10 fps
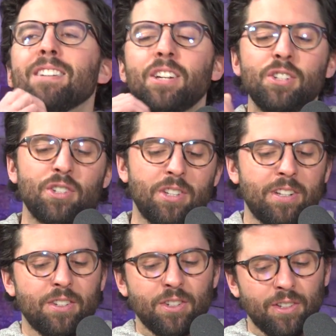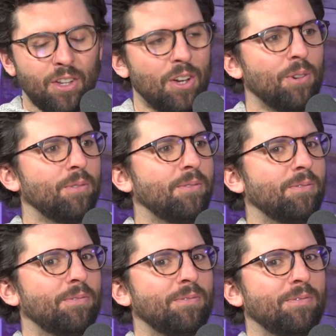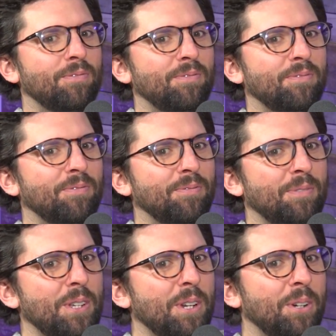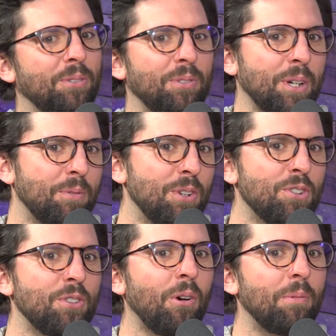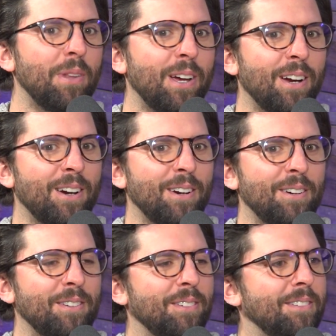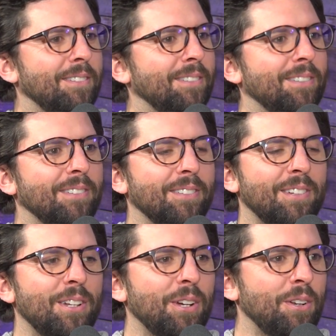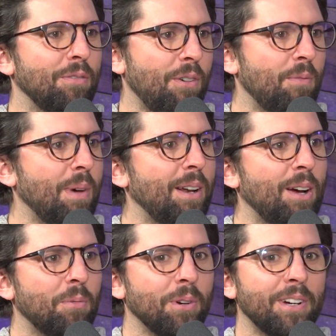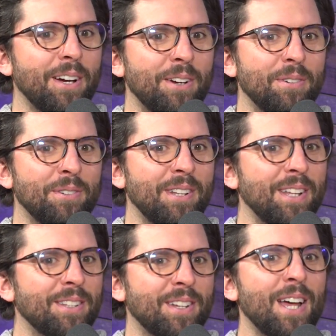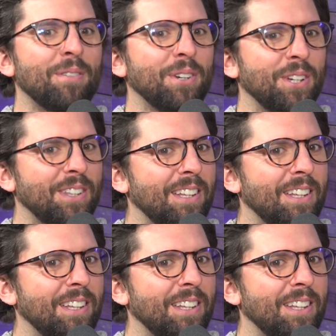It just is slow. Like when you show up there, your phone might not work and that's kind of a good